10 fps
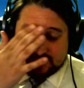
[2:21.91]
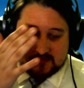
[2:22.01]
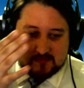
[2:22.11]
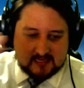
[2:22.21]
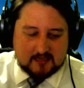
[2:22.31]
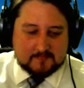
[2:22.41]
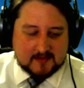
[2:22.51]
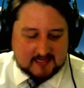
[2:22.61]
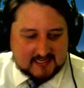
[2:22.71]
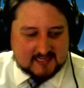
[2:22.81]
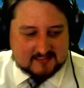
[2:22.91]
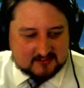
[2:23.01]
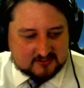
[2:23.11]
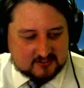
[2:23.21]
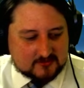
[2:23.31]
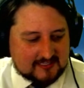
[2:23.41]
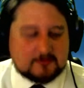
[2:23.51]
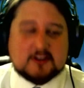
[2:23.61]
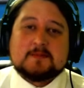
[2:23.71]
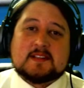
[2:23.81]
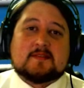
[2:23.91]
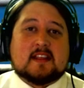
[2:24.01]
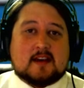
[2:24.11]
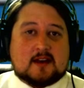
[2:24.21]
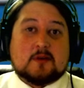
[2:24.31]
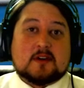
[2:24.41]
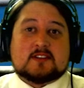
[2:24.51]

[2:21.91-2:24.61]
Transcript: Making a podcast and a show is a lot more expensive than I thought it was.